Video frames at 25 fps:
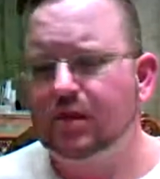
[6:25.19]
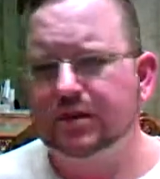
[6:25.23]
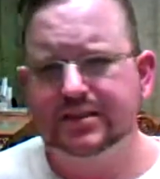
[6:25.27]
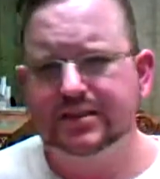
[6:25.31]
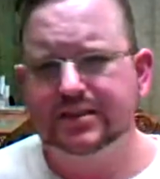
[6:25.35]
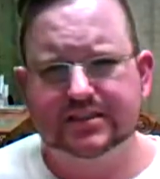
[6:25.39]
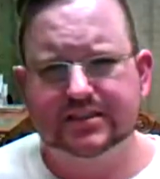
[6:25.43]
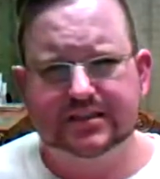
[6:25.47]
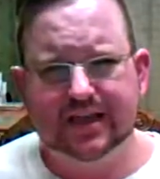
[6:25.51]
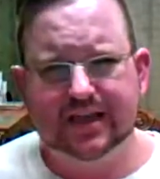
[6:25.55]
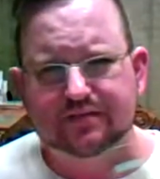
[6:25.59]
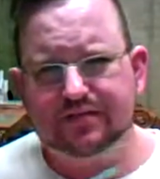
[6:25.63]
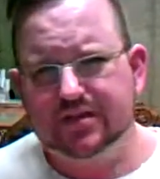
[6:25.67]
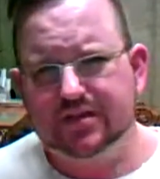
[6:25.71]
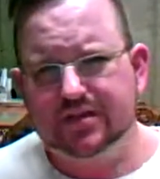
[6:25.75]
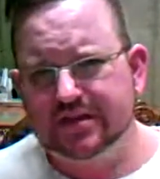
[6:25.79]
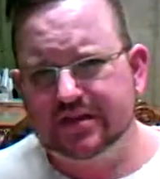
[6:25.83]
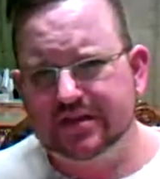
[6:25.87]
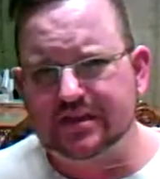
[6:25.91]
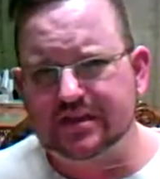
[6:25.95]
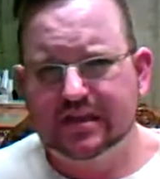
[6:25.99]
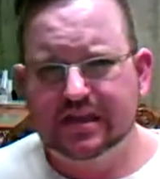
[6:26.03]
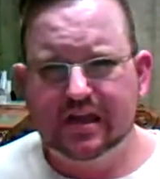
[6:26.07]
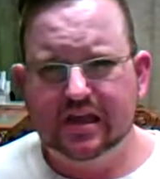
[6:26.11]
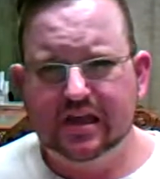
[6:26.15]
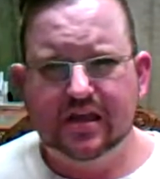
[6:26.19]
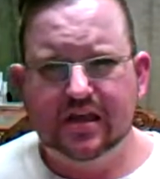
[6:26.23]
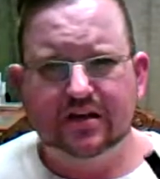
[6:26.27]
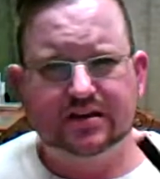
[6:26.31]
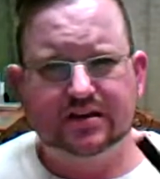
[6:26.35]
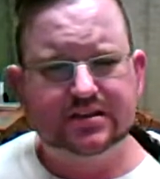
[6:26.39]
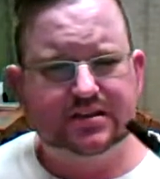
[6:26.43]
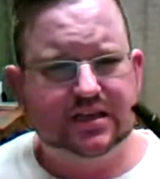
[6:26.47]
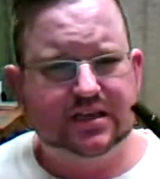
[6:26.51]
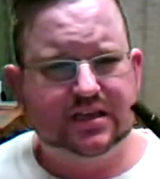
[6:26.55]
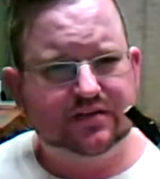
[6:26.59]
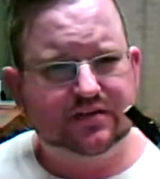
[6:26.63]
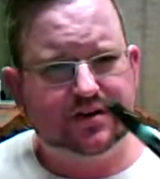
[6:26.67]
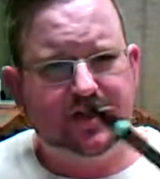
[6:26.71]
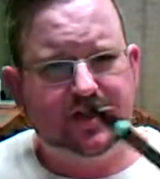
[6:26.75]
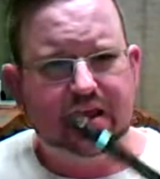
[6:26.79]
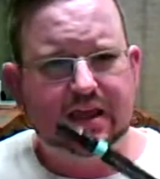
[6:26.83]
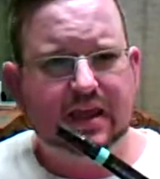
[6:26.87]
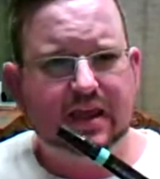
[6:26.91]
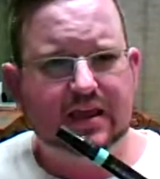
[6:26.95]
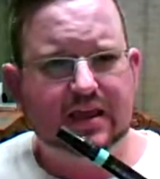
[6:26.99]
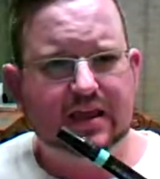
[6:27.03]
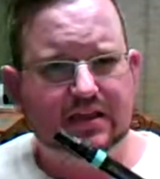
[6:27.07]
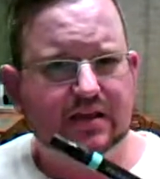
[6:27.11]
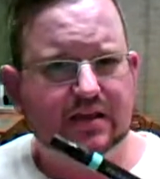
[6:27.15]
7 to
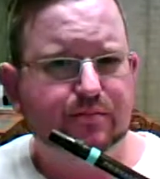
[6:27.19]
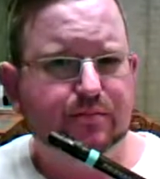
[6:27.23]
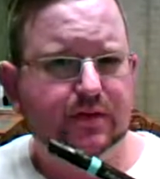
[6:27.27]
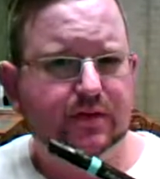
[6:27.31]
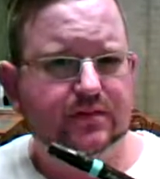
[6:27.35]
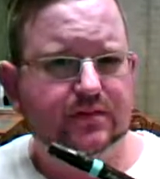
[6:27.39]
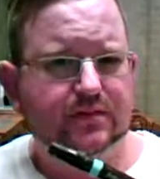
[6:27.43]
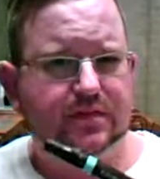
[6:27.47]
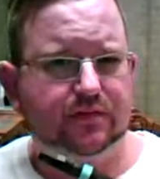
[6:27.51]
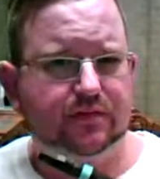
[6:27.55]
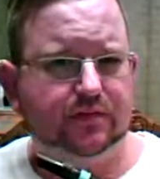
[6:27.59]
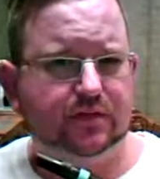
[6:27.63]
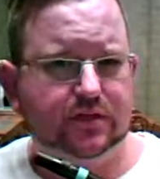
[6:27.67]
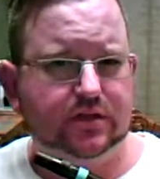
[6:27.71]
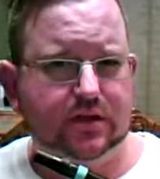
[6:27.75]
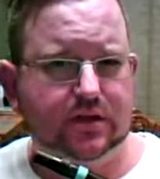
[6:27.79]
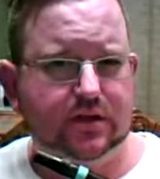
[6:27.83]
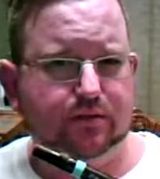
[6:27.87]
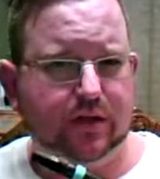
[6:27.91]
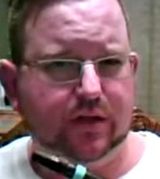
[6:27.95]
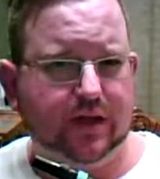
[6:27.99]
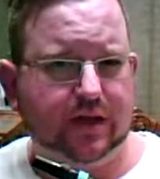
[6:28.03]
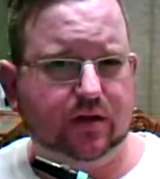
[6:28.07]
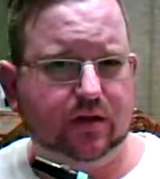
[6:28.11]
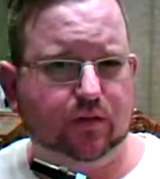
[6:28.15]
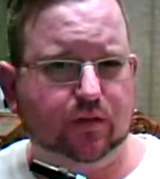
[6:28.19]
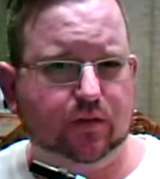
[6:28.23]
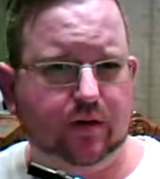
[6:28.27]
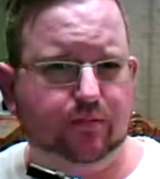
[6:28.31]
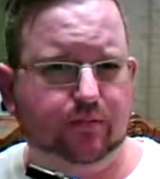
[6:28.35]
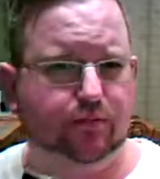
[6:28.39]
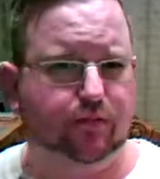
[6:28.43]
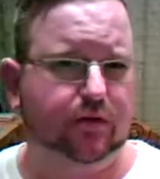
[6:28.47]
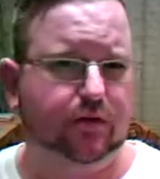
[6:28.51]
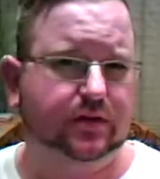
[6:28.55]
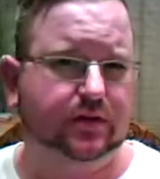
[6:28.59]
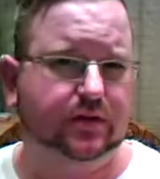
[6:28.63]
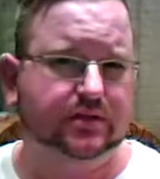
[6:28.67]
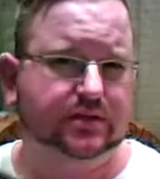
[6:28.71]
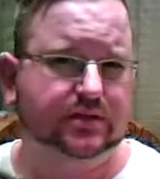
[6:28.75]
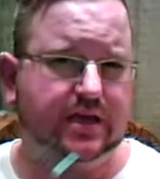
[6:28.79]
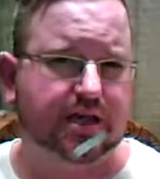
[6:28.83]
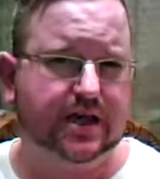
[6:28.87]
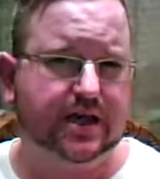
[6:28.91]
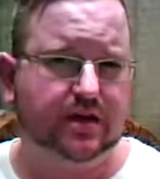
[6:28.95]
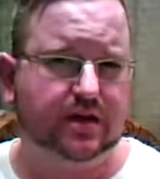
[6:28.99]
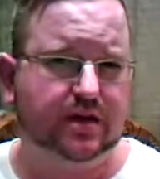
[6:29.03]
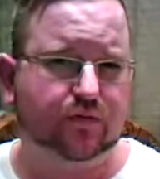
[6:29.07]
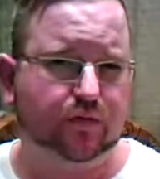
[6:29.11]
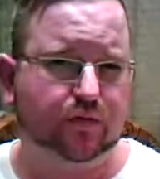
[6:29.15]
8 11 by 17 black and white prints
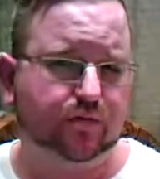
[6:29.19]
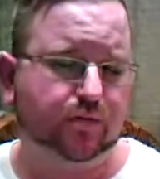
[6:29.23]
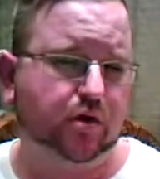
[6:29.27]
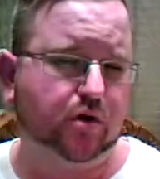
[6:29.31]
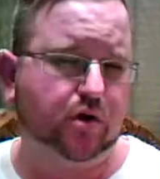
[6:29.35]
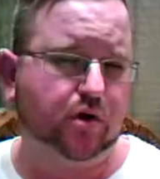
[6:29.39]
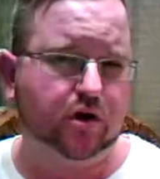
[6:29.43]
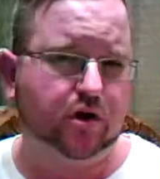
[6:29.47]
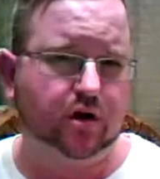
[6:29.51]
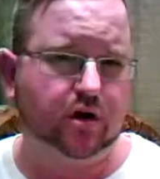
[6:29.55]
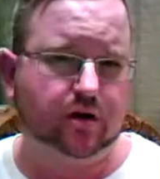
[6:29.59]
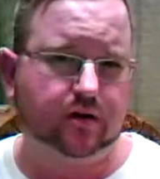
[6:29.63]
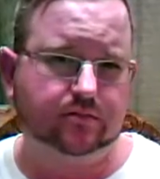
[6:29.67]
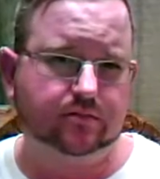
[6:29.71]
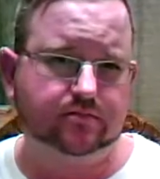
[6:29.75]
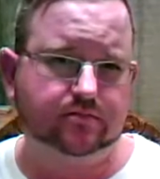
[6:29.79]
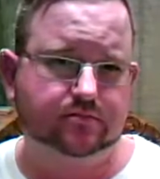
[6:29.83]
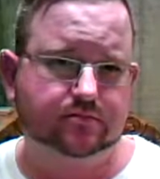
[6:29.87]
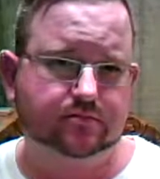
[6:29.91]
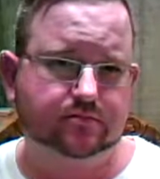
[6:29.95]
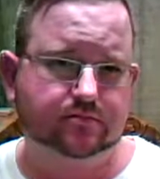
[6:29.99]
out of one marker.